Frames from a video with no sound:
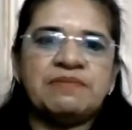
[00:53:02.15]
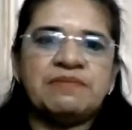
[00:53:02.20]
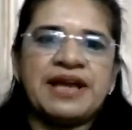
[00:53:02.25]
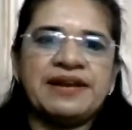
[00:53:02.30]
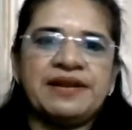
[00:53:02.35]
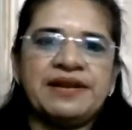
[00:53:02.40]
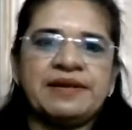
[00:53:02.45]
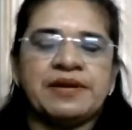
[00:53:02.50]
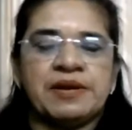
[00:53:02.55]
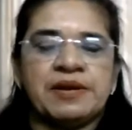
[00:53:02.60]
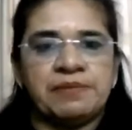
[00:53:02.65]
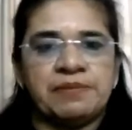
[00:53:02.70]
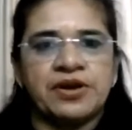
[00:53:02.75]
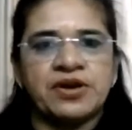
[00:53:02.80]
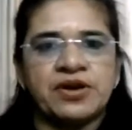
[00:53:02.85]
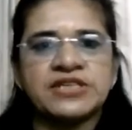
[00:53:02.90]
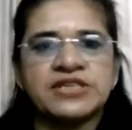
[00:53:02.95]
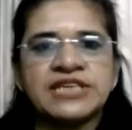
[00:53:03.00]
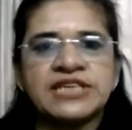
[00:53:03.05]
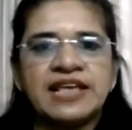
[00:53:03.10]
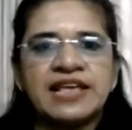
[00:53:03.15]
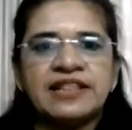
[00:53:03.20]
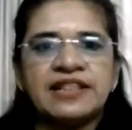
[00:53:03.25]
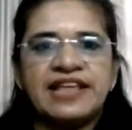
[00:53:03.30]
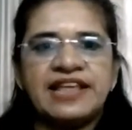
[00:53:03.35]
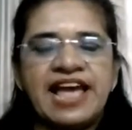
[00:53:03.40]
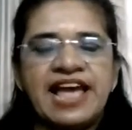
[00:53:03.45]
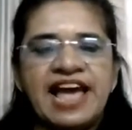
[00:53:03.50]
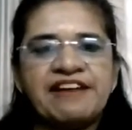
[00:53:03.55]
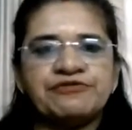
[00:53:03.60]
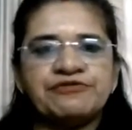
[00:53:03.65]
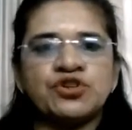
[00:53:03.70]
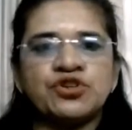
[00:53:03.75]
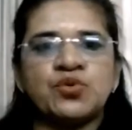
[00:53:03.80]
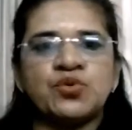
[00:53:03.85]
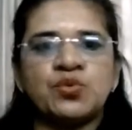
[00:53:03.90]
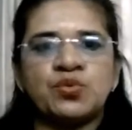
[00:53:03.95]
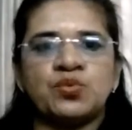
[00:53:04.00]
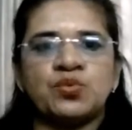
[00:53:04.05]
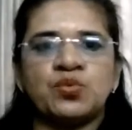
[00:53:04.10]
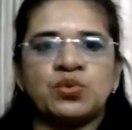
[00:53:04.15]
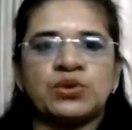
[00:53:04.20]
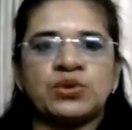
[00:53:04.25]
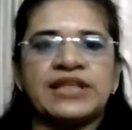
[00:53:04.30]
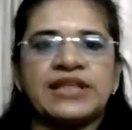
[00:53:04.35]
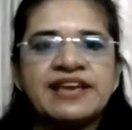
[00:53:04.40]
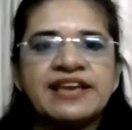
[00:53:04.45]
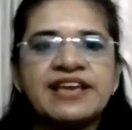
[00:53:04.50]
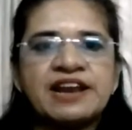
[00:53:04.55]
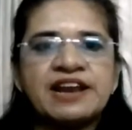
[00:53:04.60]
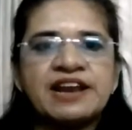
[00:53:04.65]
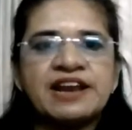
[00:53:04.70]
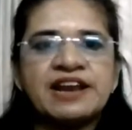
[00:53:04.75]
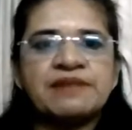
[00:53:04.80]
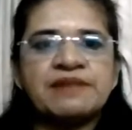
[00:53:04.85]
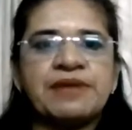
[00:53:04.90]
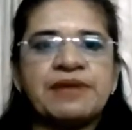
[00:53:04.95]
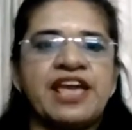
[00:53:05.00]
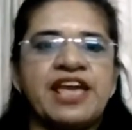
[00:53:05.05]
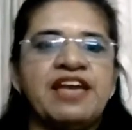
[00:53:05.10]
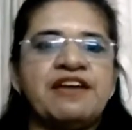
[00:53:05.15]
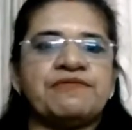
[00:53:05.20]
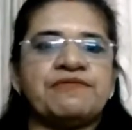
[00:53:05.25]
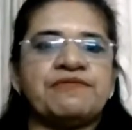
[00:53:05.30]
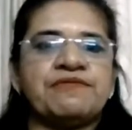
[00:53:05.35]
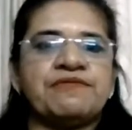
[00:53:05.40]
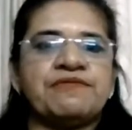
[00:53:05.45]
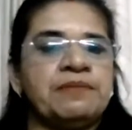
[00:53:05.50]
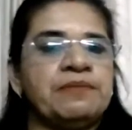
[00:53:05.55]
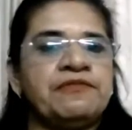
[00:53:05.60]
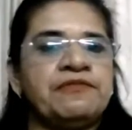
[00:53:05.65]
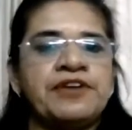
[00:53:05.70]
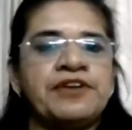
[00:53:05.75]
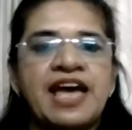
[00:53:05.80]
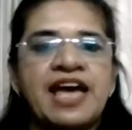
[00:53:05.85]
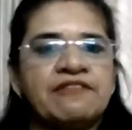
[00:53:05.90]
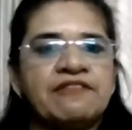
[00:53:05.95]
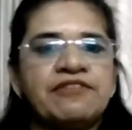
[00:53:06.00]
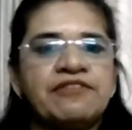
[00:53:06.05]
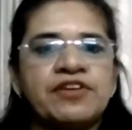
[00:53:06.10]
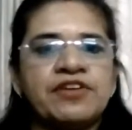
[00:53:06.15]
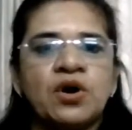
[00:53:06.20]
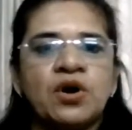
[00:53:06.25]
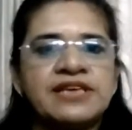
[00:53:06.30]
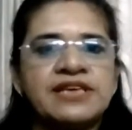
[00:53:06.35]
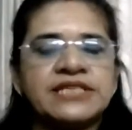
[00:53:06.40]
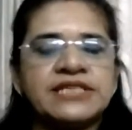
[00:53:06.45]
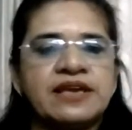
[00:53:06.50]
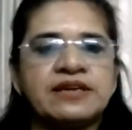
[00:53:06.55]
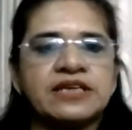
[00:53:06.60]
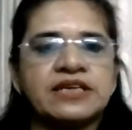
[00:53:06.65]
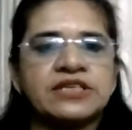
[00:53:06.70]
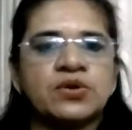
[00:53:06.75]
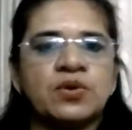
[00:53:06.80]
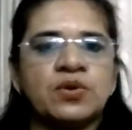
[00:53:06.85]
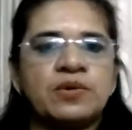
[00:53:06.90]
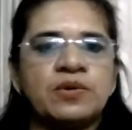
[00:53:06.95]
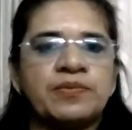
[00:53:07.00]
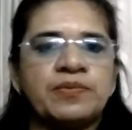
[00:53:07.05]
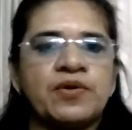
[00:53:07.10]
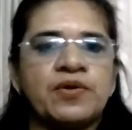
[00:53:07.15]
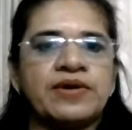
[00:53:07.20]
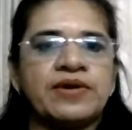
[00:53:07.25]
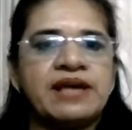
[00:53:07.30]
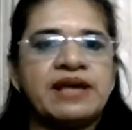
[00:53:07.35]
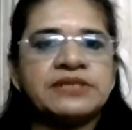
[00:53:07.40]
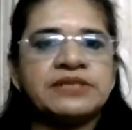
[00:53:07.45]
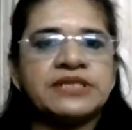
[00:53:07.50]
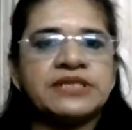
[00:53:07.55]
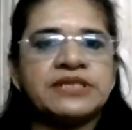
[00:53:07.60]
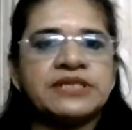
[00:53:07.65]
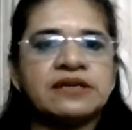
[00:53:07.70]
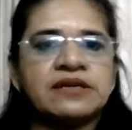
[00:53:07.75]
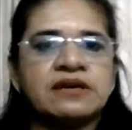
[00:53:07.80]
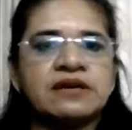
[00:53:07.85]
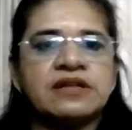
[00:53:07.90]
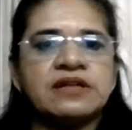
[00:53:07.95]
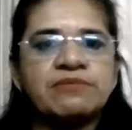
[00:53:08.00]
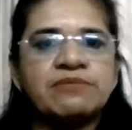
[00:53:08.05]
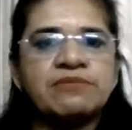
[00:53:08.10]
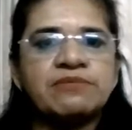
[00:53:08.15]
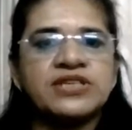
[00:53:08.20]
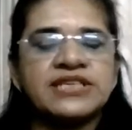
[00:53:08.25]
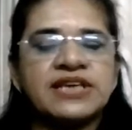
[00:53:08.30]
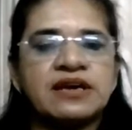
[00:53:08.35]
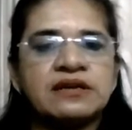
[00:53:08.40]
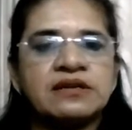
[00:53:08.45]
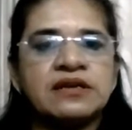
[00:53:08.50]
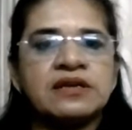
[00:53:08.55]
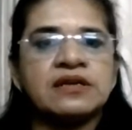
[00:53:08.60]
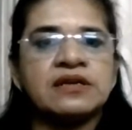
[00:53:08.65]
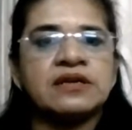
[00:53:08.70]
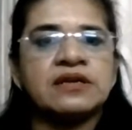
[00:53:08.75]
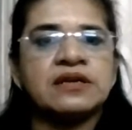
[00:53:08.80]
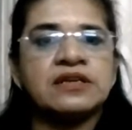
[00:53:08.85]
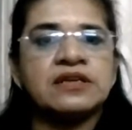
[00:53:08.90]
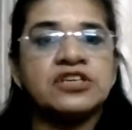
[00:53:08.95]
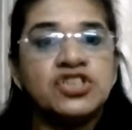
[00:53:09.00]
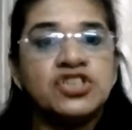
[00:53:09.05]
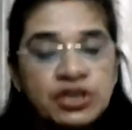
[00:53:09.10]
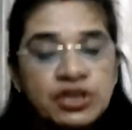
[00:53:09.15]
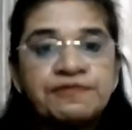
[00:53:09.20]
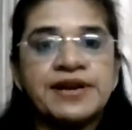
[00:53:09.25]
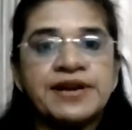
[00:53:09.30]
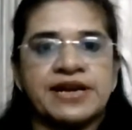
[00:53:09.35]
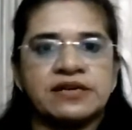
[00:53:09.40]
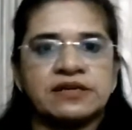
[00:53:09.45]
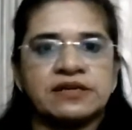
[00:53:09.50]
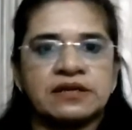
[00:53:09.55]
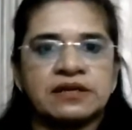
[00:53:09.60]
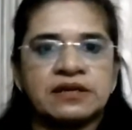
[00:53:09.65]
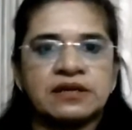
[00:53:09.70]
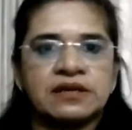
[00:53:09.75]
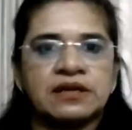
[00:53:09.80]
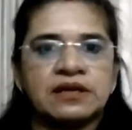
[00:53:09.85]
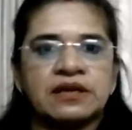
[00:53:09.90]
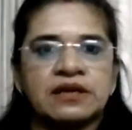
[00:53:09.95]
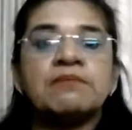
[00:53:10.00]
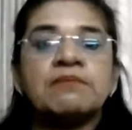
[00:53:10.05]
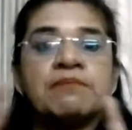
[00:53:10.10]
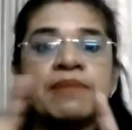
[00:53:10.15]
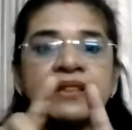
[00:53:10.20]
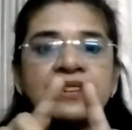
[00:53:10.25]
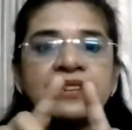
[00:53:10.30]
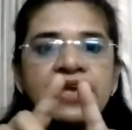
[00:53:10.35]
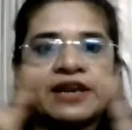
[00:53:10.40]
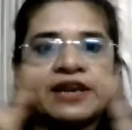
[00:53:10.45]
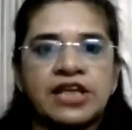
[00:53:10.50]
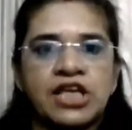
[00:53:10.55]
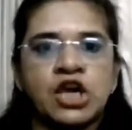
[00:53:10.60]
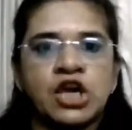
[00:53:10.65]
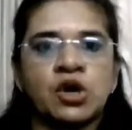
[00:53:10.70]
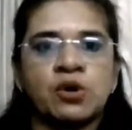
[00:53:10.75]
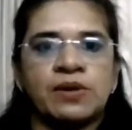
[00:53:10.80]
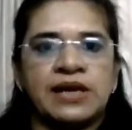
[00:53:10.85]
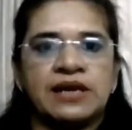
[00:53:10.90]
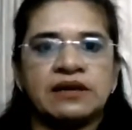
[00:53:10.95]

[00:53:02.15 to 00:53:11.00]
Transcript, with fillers: by rhetoric, because we have to think and behave. We, ha we always say in our school programs that girls and boys are different. They're equal.